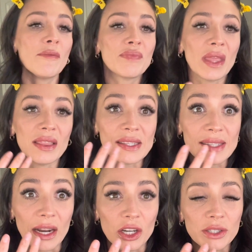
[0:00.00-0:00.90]
in the
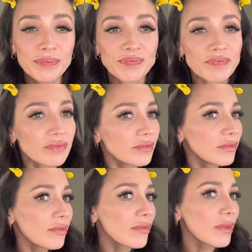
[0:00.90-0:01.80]
center.
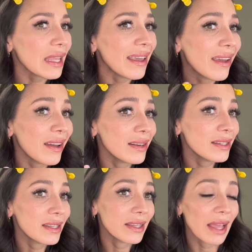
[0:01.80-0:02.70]

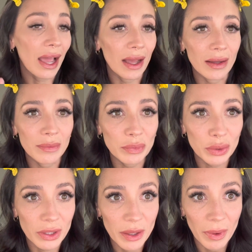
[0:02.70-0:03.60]
And yeah,
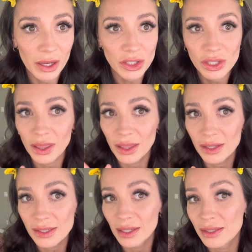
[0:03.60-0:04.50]
pretty much
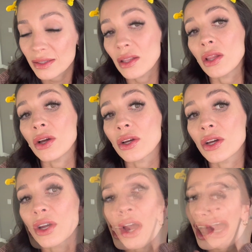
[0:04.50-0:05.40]
this is the look.
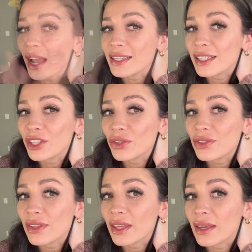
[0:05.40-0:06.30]
I did use
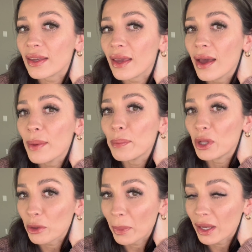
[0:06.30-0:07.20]
the
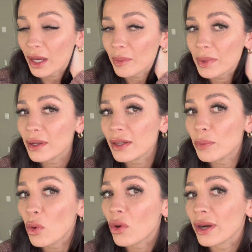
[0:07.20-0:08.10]
Milk Makeup
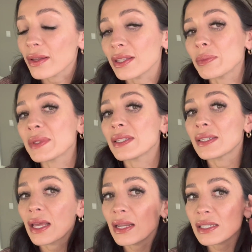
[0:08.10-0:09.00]
Pore Eclipse
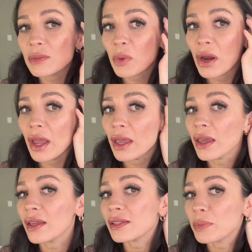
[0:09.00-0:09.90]
setting spray.
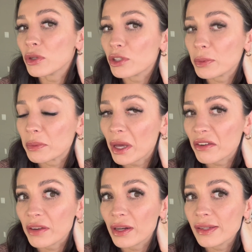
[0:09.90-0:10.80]
It's supposed to be
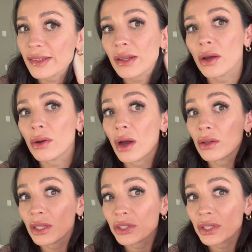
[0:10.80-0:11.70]
mattifying, so I'll
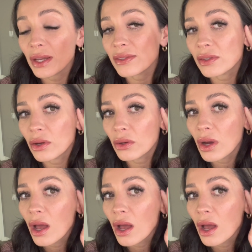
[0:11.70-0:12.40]
let you guys know